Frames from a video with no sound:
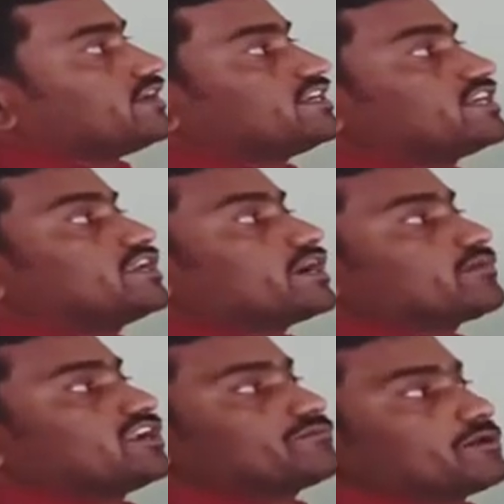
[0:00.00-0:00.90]
Even you did not
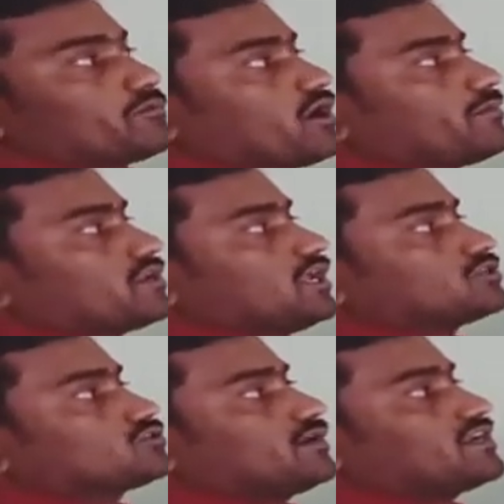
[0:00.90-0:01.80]
multiply properly
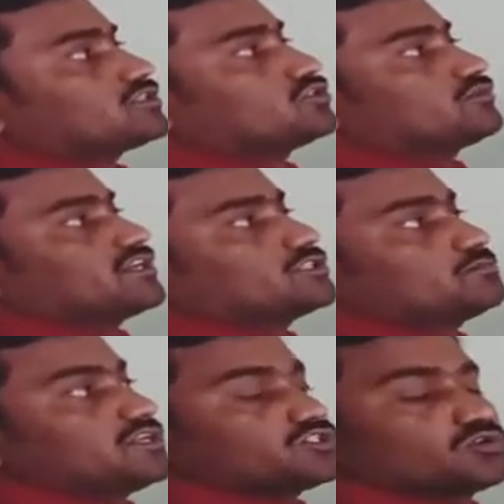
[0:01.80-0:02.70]
also. Minus into minus
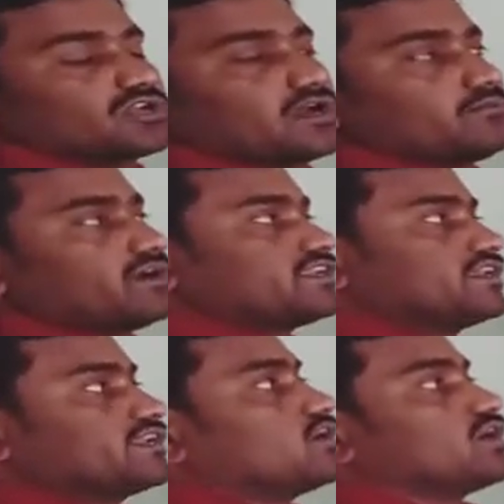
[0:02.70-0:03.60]
plus should come, but
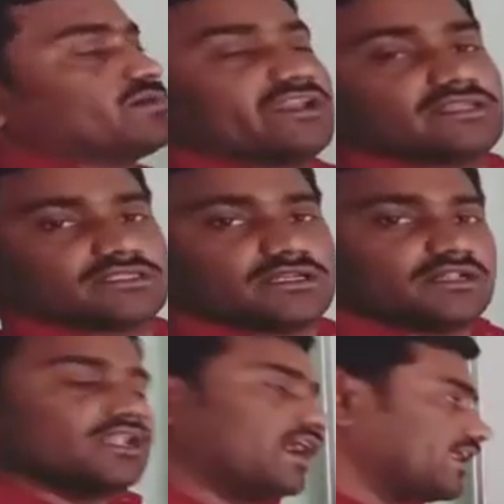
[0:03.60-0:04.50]
here you got minus.
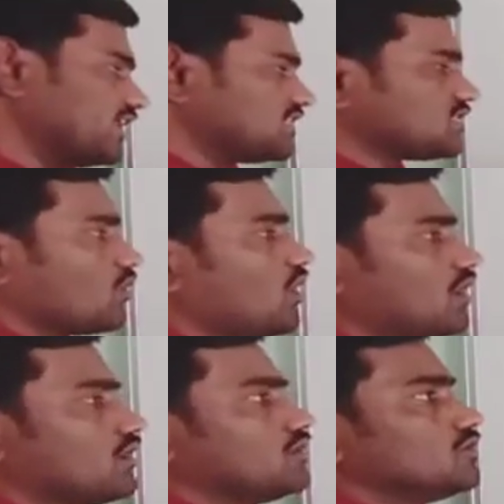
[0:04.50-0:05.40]
Again it is a
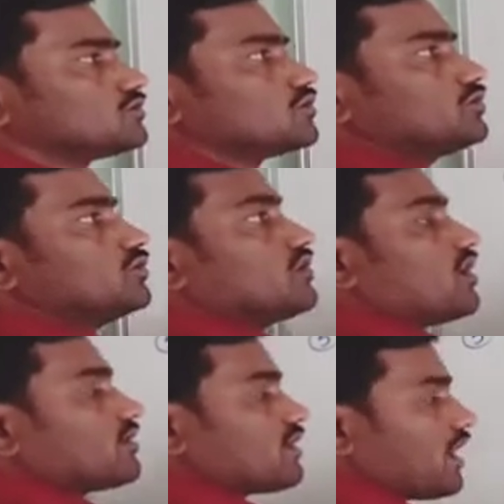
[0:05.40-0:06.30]
wrong. So you will
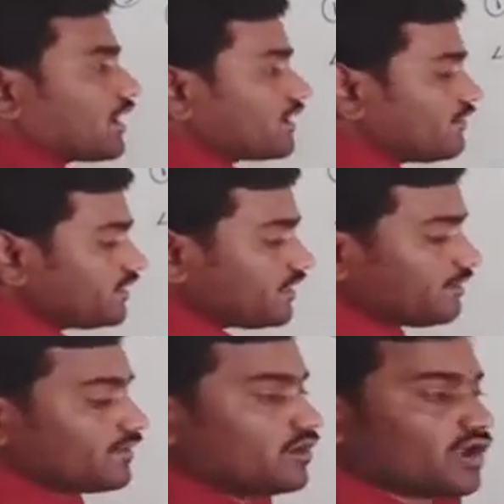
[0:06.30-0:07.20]
not agree with
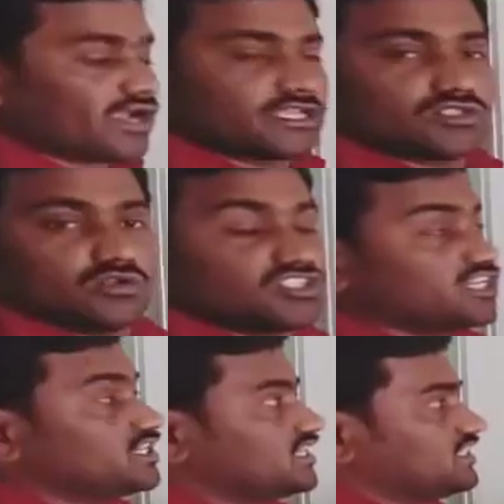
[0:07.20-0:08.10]
the Rakesh
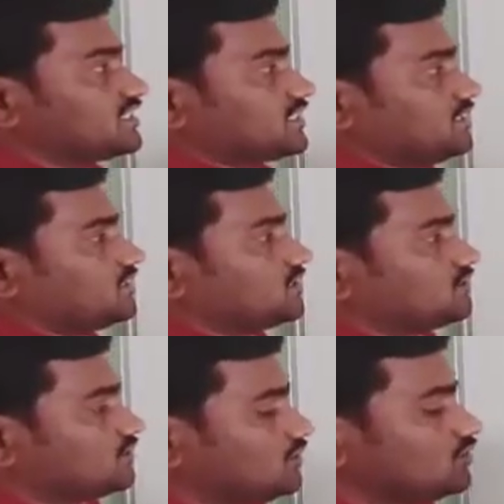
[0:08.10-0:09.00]
solution in these
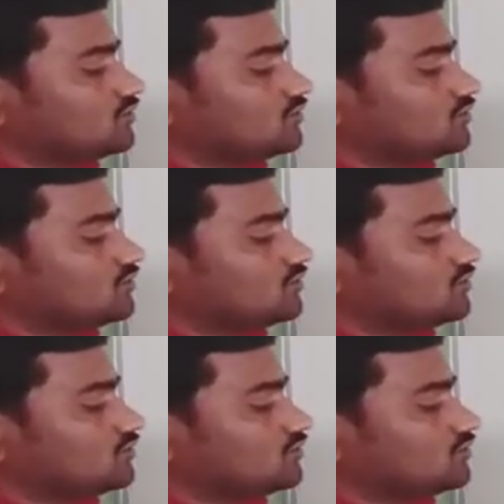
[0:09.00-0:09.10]
conditions.